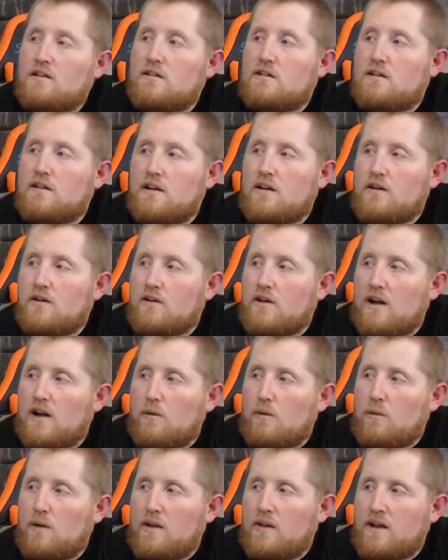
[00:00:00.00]
don't know
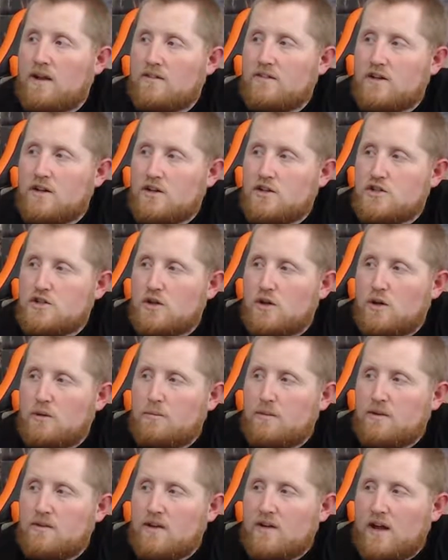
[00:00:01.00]
how well that's going to show up.
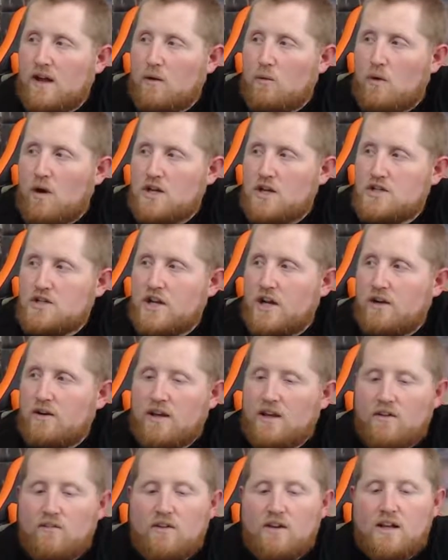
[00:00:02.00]
It's kind of washed out
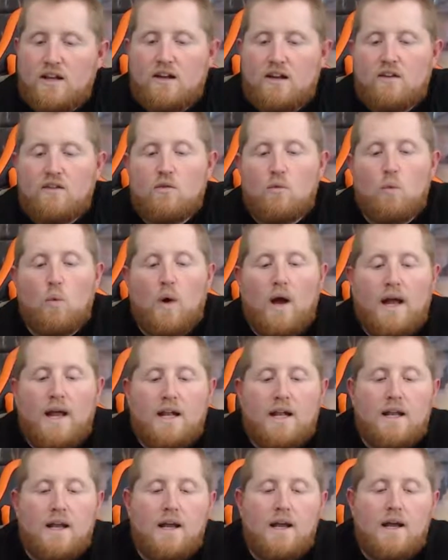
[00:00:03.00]
given that it's white.